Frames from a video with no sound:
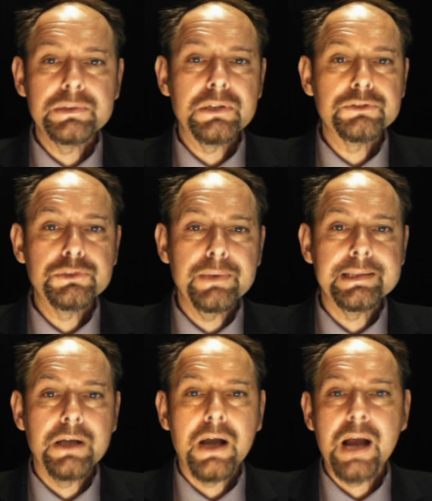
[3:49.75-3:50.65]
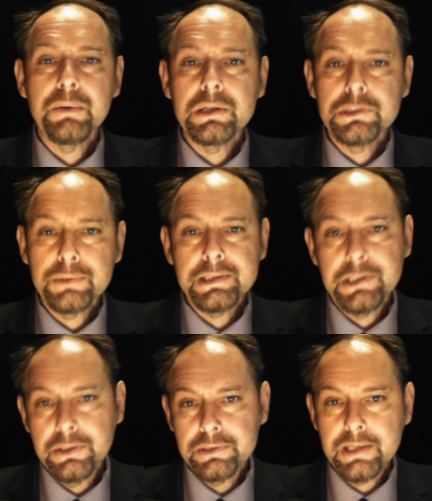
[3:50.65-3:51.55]
us on Twitter. Our Twitter
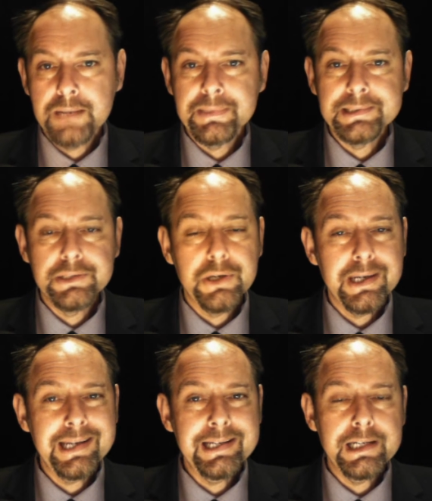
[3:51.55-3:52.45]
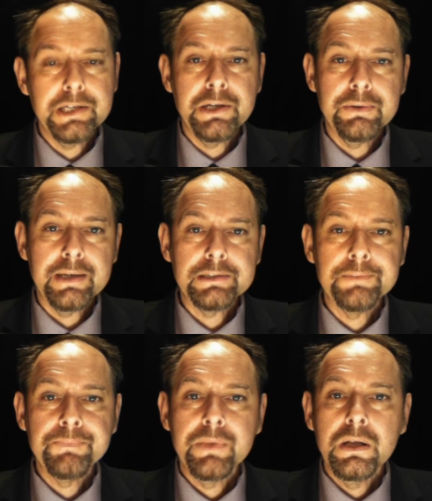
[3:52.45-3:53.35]
username is the EU-nit.
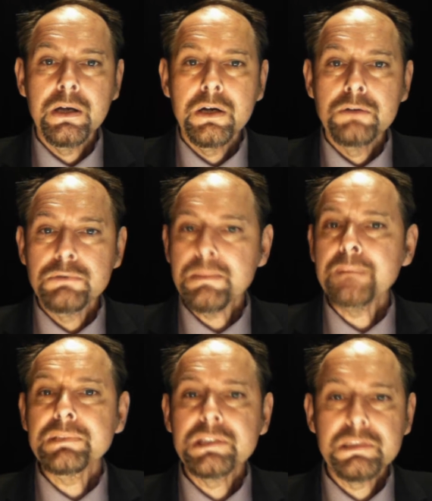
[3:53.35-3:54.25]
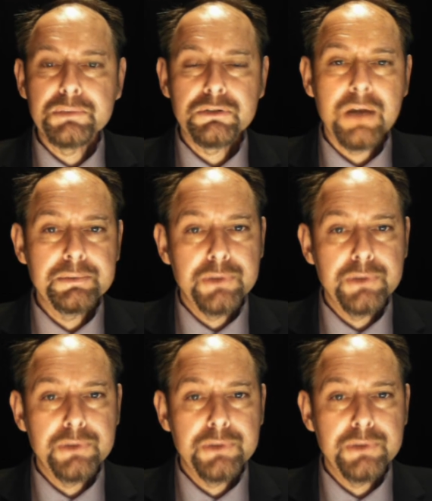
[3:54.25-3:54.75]
Remember to subscribe